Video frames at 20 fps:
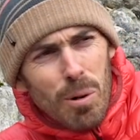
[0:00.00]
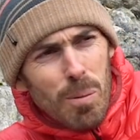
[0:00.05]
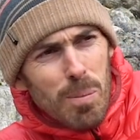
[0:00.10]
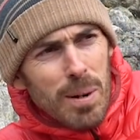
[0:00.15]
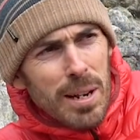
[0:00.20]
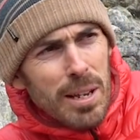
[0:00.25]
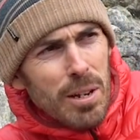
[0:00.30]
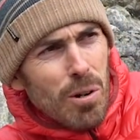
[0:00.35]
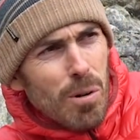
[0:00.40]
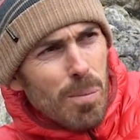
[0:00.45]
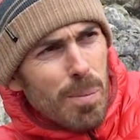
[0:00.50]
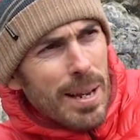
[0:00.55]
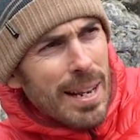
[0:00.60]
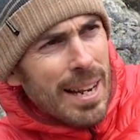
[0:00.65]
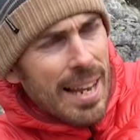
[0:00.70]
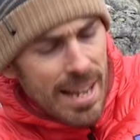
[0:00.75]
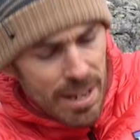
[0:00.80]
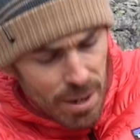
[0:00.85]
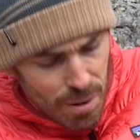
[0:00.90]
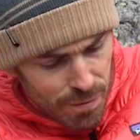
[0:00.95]
properly or
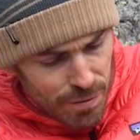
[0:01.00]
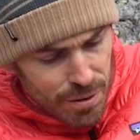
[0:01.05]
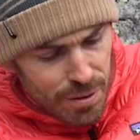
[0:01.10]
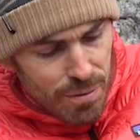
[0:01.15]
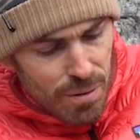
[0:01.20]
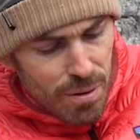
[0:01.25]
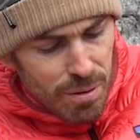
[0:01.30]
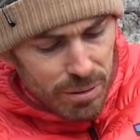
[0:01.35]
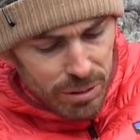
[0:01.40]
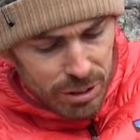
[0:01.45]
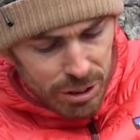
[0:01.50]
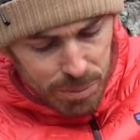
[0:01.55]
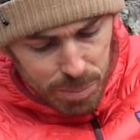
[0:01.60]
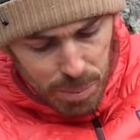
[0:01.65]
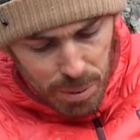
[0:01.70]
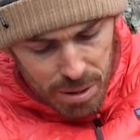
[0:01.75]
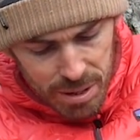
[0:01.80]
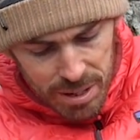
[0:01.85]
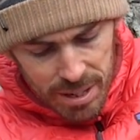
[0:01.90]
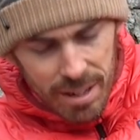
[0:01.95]
belaying off the wrong
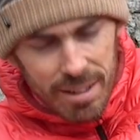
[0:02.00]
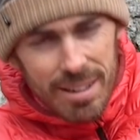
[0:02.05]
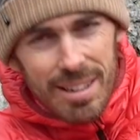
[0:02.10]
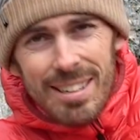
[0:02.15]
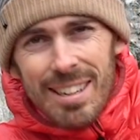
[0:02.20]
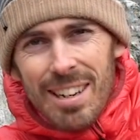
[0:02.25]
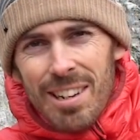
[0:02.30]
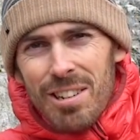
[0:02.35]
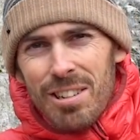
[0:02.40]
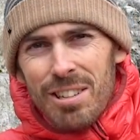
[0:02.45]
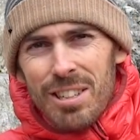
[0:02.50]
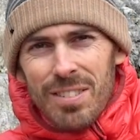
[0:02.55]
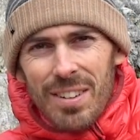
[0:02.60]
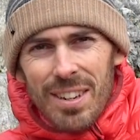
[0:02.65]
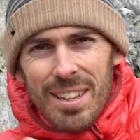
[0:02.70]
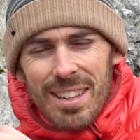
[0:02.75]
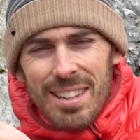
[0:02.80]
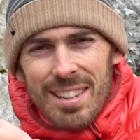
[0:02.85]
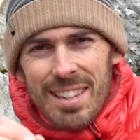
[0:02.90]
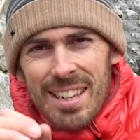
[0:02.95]
spot. You know, there's loads of
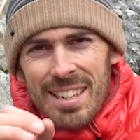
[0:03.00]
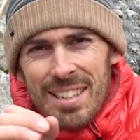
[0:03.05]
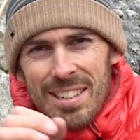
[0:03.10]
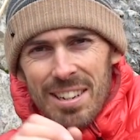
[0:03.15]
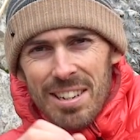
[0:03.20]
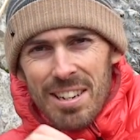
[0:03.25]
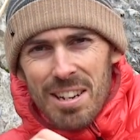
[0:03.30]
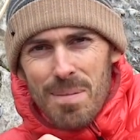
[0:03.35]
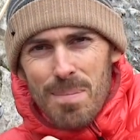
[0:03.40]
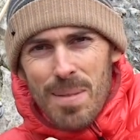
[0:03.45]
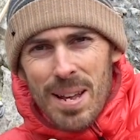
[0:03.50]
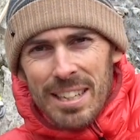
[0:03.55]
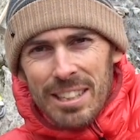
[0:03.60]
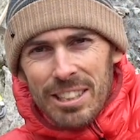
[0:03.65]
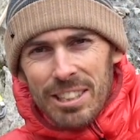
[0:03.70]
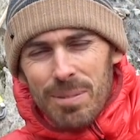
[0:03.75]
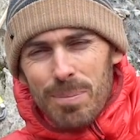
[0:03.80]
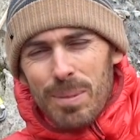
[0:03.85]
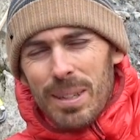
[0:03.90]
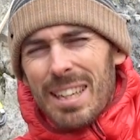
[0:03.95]
other things I could
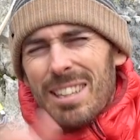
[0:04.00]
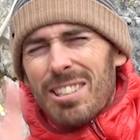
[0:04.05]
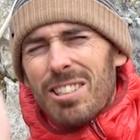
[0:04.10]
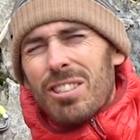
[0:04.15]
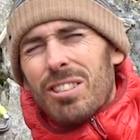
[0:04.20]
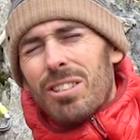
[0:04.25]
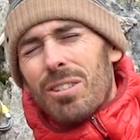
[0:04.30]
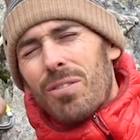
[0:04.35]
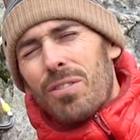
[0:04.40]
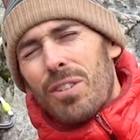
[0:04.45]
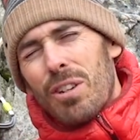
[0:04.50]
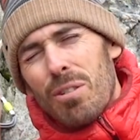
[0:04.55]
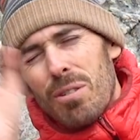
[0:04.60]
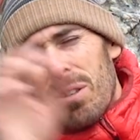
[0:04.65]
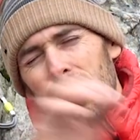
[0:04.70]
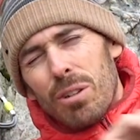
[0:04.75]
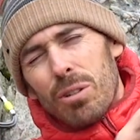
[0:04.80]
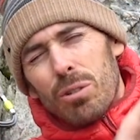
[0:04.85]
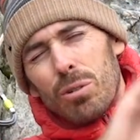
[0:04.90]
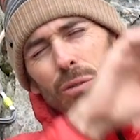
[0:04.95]
mention, but there's just a few
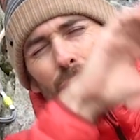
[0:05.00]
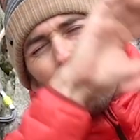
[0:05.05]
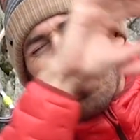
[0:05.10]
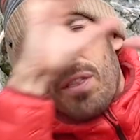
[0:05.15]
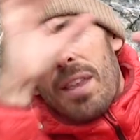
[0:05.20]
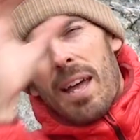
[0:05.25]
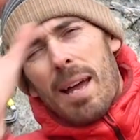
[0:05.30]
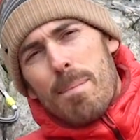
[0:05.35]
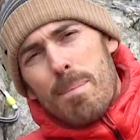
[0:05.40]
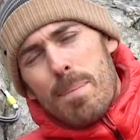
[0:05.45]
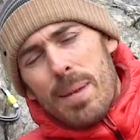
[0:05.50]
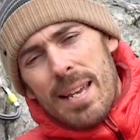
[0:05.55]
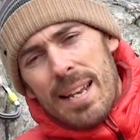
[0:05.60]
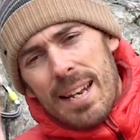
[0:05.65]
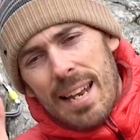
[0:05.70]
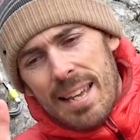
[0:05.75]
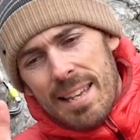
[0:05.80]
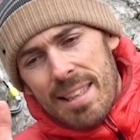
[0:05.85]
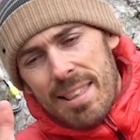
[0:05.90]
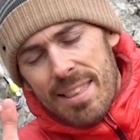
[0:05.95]
that are sort of on that
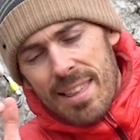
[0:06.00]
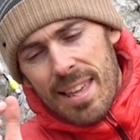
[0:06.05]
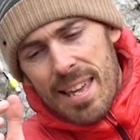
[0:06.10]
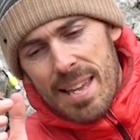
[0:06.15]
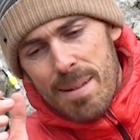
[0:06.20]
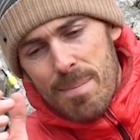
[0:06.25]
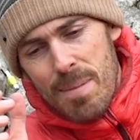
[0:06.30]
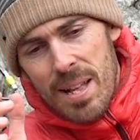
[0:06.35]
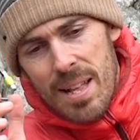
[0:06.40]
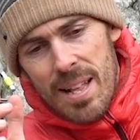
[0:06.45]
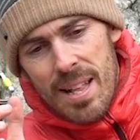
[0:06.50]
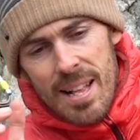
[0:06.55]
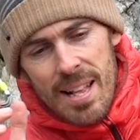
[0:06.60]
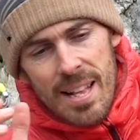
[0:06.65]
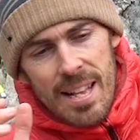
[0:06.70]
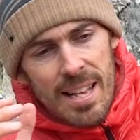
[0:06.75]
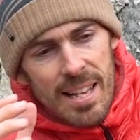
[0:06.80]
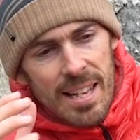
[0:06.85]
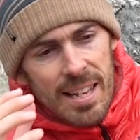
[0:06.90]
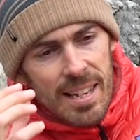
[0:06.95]
belay theme.
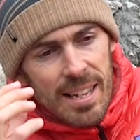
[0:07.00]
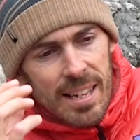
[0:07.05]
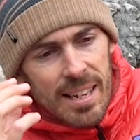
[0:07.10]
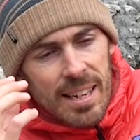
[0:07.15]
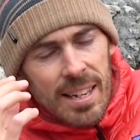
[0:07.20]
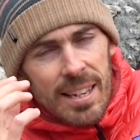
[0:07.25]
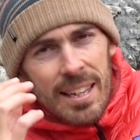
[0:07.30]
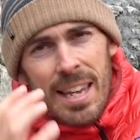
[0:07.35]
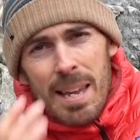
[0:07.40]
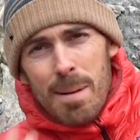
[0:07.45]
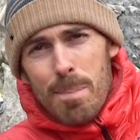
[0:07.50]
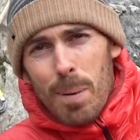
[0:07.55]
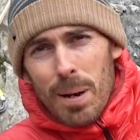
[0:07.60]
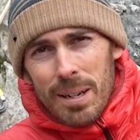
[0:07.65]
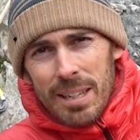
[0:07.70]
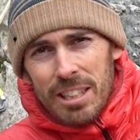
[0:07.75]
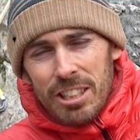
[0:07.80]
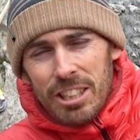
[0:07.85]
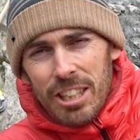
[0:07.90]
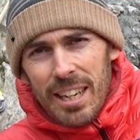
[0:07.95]
Keep
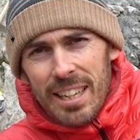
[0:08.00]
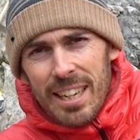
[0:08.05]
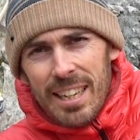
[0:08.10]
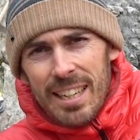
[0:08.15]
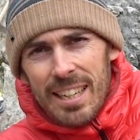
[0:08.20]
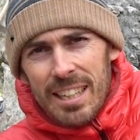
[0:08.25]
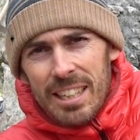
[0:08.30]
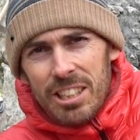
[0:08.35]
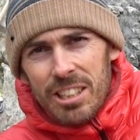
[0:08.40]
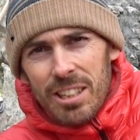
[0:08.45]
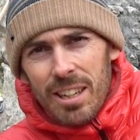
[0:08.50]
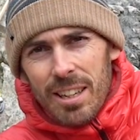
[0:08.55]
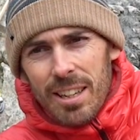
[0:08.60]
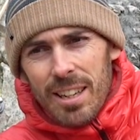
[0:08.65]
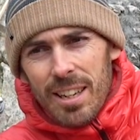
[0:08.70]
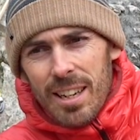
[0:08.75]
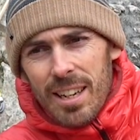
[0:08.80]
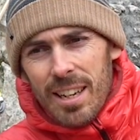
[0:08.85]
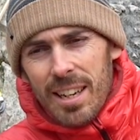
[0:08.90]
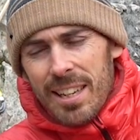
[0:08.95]
buddy checking each
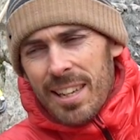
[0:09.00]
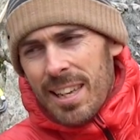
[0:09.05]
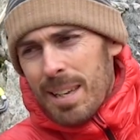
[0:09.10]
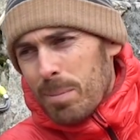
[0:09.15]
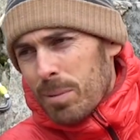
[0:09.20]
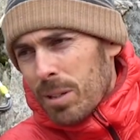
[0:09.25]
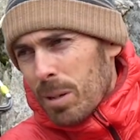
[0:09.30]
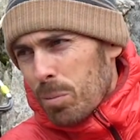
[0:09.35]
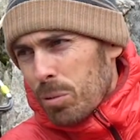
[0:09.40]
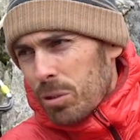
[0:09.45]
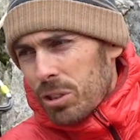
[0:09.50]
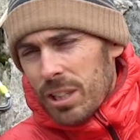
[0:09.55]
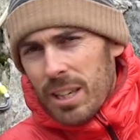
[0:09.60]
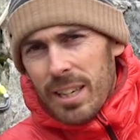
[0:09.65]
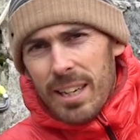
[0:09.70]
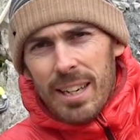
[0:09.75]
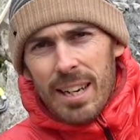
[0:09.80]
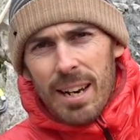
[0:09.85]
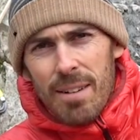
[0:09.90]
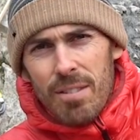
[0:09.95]
other, keep double
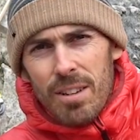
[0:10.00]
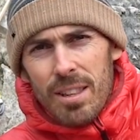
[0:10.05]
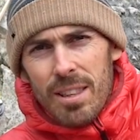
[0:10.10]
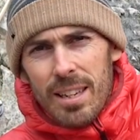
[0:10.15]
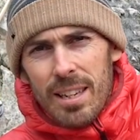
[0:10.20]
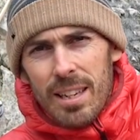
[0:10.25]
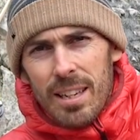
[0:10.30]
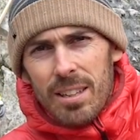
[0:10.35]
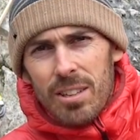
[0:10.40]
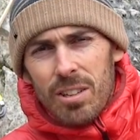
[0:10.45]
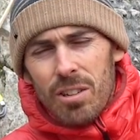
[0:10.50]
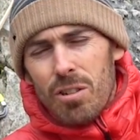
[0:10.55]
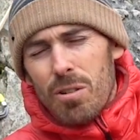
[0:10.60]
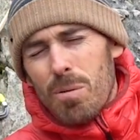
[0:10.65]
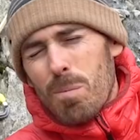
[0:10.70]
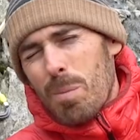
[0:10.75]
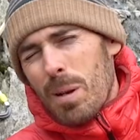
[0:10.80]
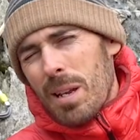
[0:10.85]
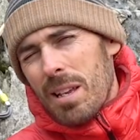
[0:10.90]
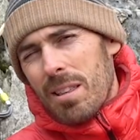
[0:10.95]
checking everything you
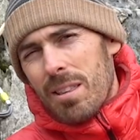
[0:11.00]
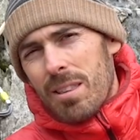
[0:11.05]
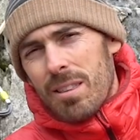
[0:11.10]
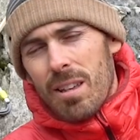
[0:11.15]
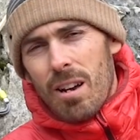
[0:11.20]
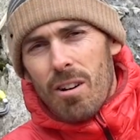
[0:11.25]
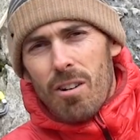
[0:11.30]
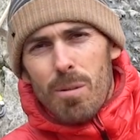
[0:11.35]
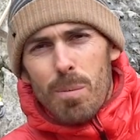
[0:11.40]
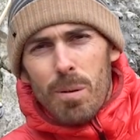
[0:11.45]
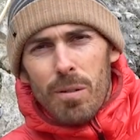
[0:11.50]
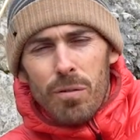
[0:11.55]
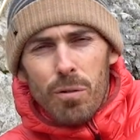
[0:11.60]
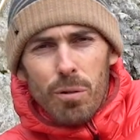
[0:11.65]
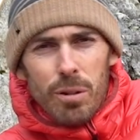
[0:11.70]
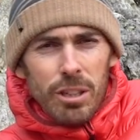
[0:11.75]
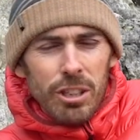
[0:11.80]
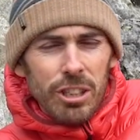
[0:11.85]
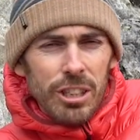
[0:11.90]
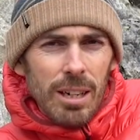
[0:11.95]
do, be thorough
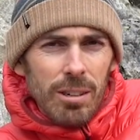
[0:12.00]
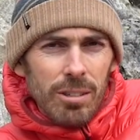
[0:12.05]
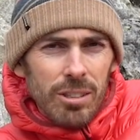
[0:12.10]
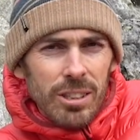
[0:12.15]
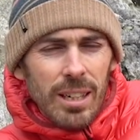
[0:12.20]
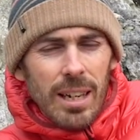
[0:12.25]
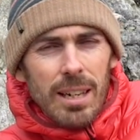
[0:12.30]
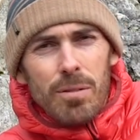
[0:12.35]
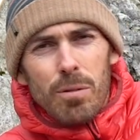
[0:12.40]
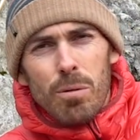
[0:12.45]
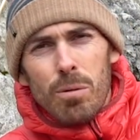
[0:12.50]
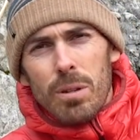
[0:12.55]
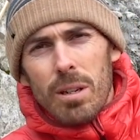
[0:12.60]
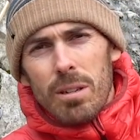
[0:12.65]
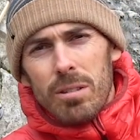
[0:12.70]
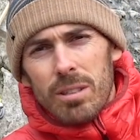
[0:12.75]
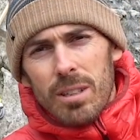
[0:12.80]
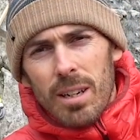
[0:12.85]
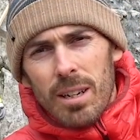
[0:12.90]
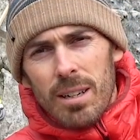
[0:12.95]
before you shout safe, all
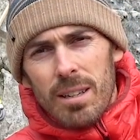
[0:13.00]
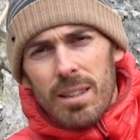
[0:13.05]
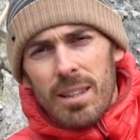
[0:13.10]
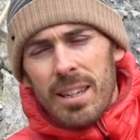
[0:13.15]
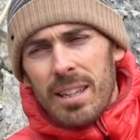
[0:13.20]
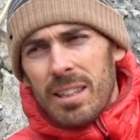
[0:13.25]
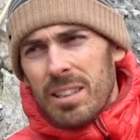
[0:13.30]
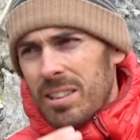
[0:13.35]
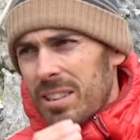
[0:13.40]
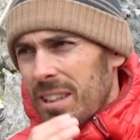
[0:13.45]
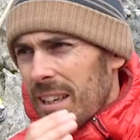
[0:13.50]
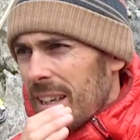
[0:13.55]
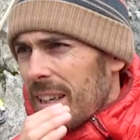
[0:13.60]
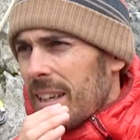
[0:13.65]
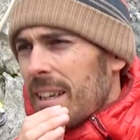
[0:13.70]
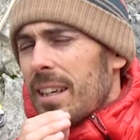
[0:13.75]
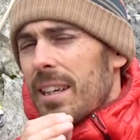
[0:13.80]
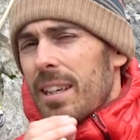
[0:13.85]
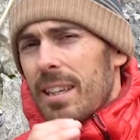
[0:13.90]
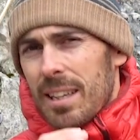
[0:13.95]
those kind of things.
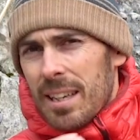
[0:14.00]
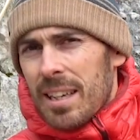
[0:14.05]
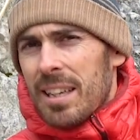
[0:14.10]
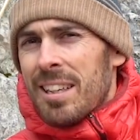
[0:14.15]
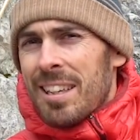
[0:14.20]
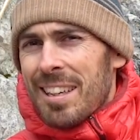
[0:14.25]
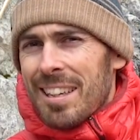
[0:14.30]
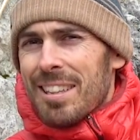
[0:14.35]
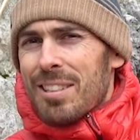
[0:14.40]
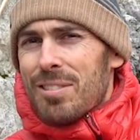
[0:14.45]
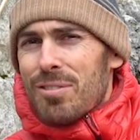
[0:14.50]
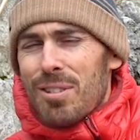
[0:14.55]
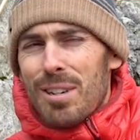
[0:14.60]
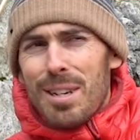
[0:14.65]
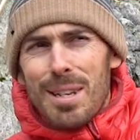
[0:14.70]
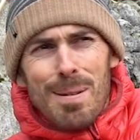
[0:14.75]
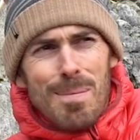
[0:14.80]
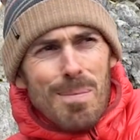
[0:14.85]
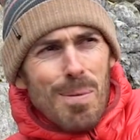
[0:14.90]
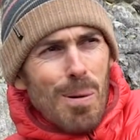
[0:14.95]
It's
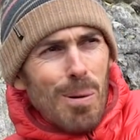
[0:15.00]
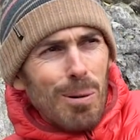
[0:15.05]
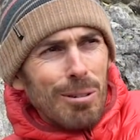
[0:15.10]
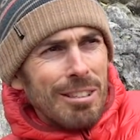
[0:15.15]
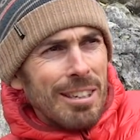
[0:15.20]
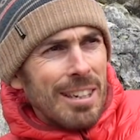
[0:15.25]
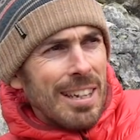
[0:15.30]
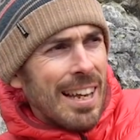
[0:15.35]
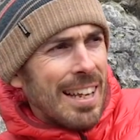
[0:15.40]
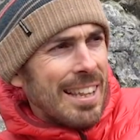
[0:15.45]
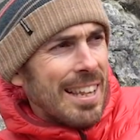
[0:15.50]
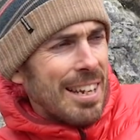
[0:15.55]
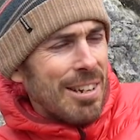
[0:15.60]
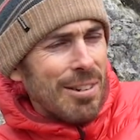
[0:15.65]
really important, and